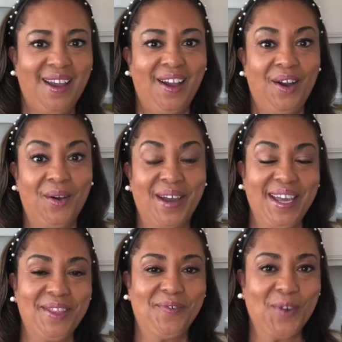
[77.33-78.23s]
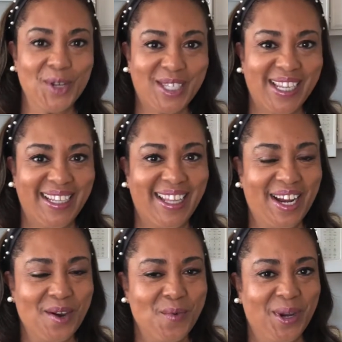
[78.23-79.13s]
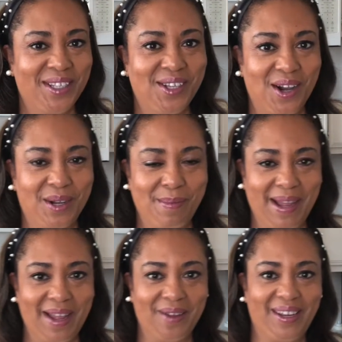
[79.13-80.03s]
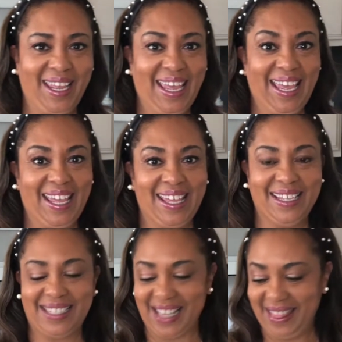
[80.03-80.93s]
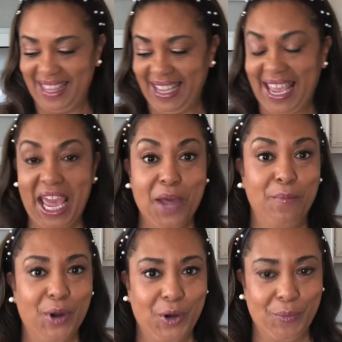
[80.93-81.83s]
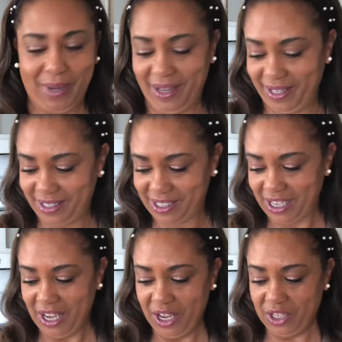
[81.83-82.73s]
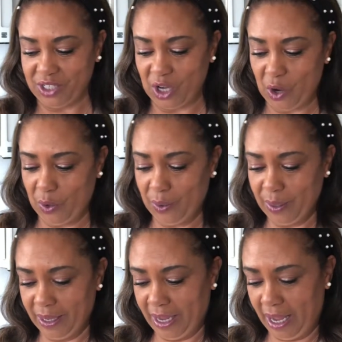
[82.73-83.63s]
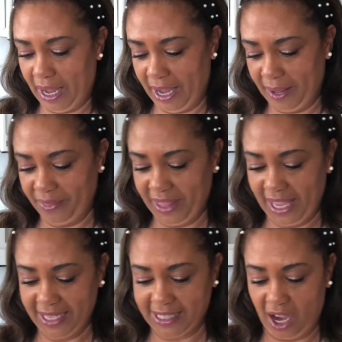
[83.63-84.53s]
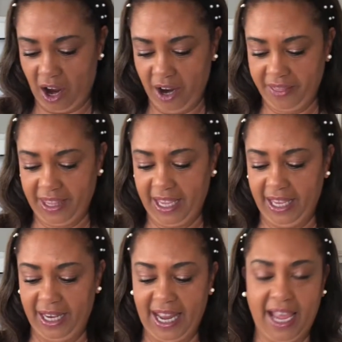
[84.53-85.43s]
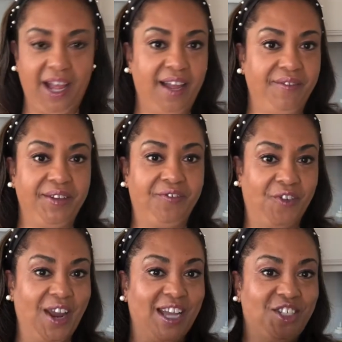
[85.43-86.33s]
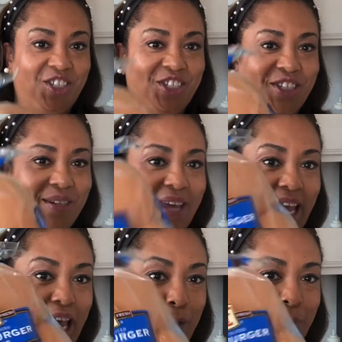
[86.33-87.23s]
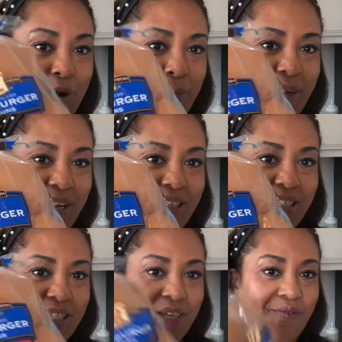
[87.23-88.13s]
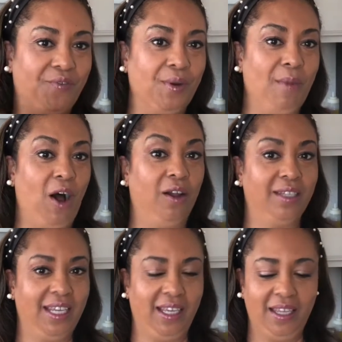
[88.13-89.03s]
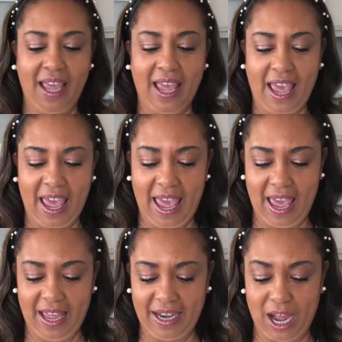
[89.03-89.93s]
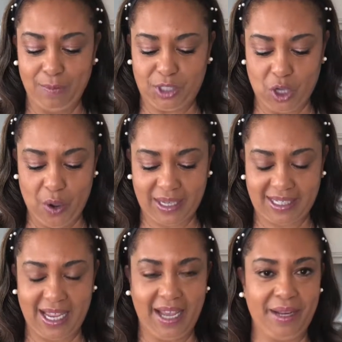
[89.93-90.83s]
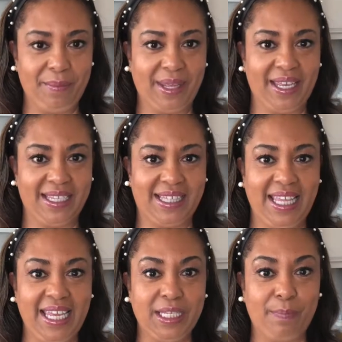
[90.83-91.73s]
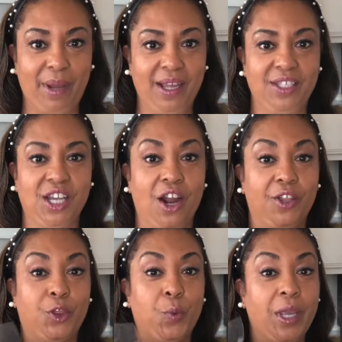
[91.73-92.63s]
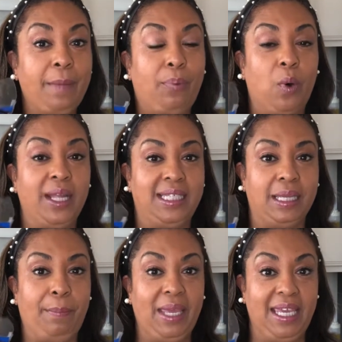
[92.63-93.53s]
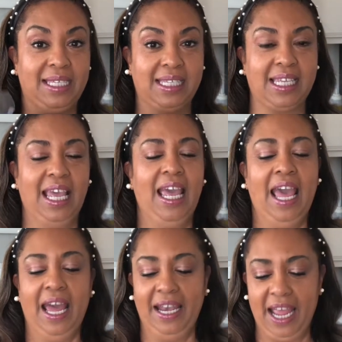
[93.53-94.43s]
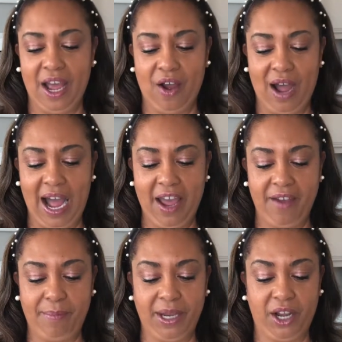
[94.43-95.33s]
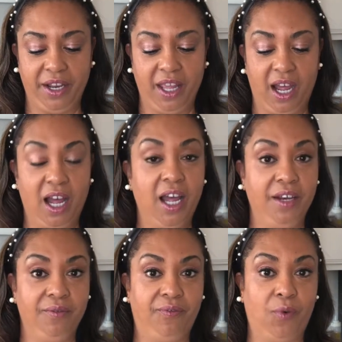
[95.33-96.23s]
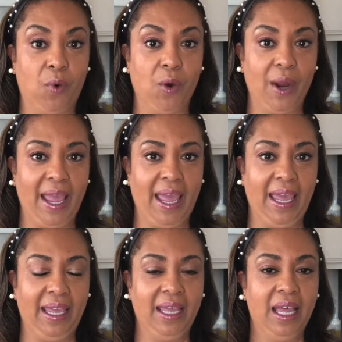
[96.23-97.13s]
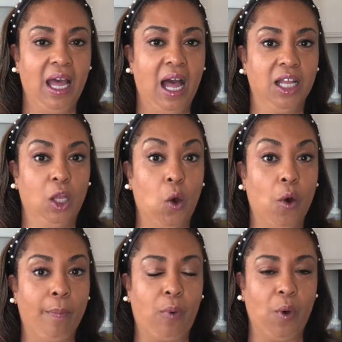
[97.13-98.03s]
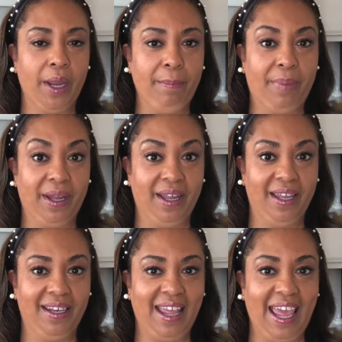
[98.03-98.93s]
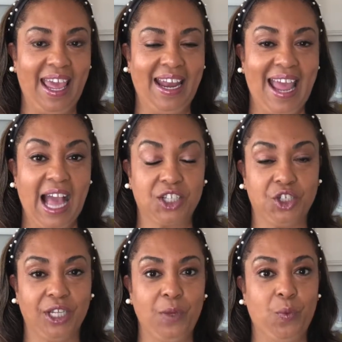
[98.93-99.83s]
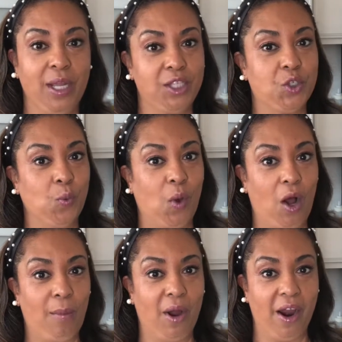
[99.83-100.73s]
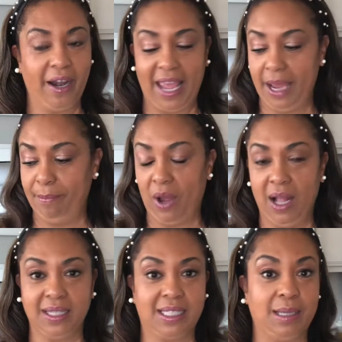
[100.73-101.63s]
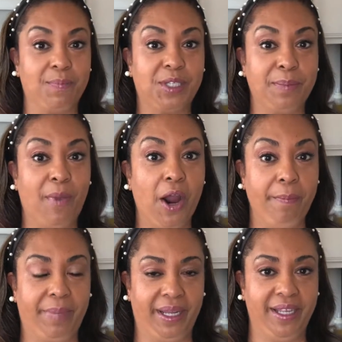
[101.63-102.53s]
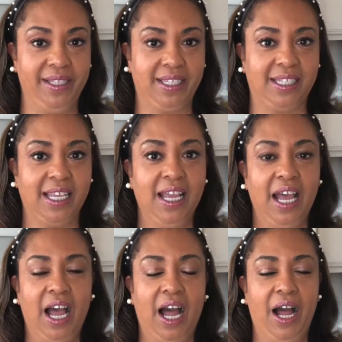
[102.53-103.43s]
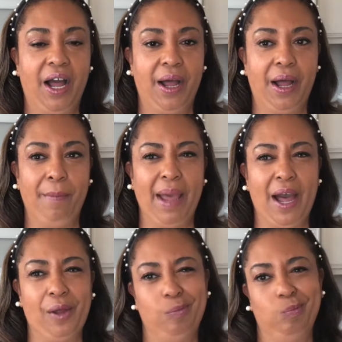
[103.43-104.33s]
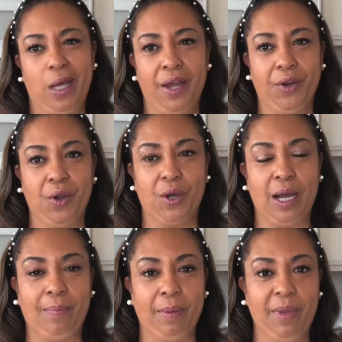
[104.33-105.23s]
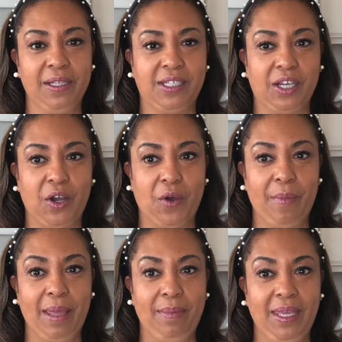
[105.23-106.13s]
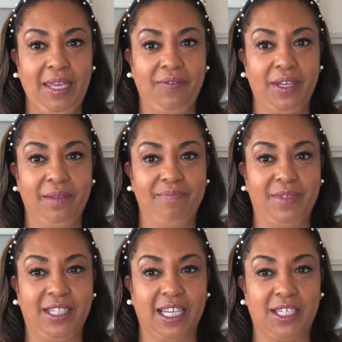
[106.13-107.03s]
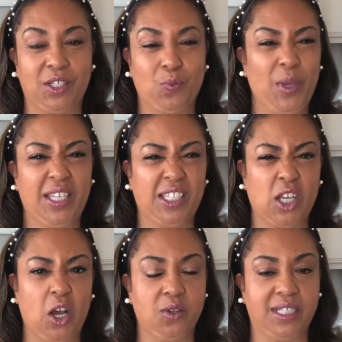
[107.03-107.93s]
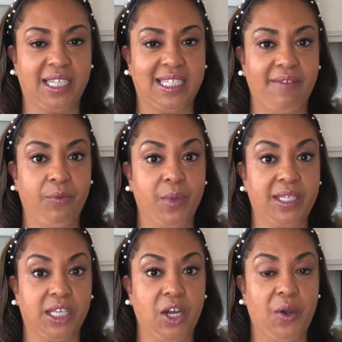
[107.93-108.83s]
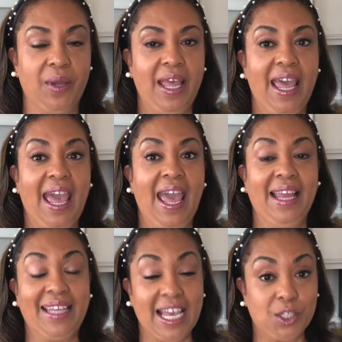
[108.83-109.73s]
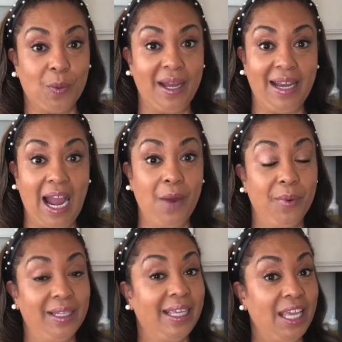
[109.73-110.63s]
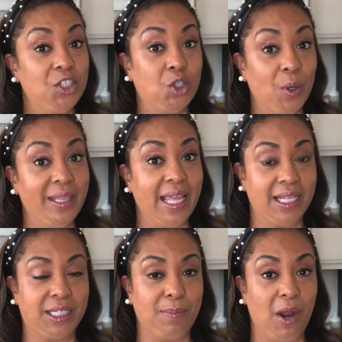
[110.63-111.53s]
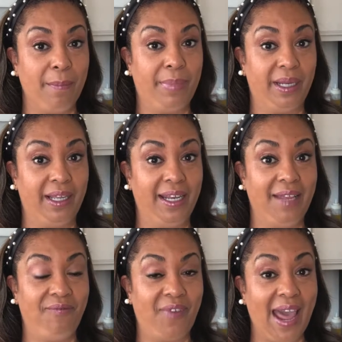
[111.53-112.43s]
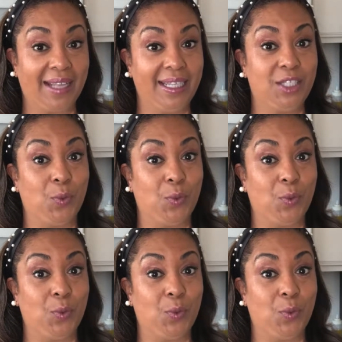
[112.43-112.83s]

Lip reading: Okay, the first thing that I want to talk about is the hamburger buns. So these are the Le Oven Fresh hamburger buns from Aldi, and I'm so excited because these buns are 3 points a piece. Now, I have been on the hunt for a lower point bun and actually went to Walmart and bought some Smart buns about, I don't know, a couple of months ago, maybe even 6 weeks ago, 7 weeks ago. And guess what? I really enjoyed that Smart bun. In fact, it's